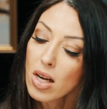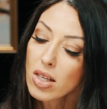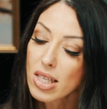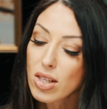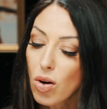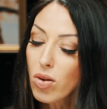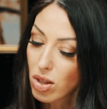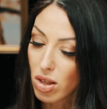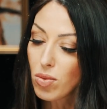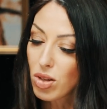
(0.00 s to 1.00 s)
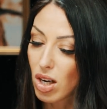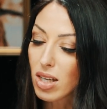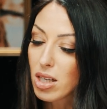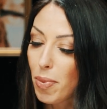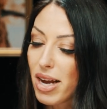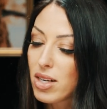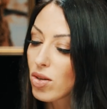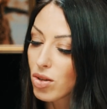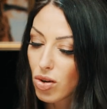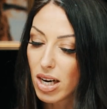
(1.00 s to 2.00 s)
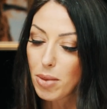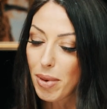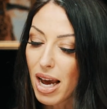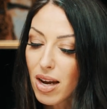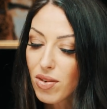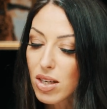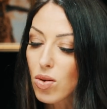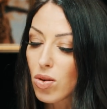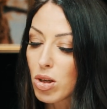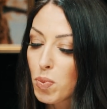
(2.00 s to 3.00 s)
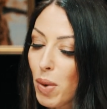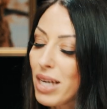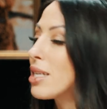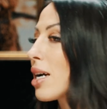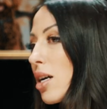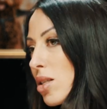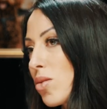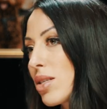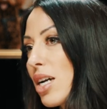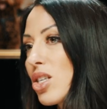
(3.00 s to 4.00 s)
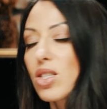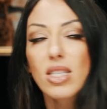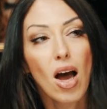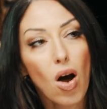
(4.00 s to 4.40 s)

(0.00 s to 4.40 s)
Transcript: See, dogs don't just depend on trained behaviours or those basic associations, they're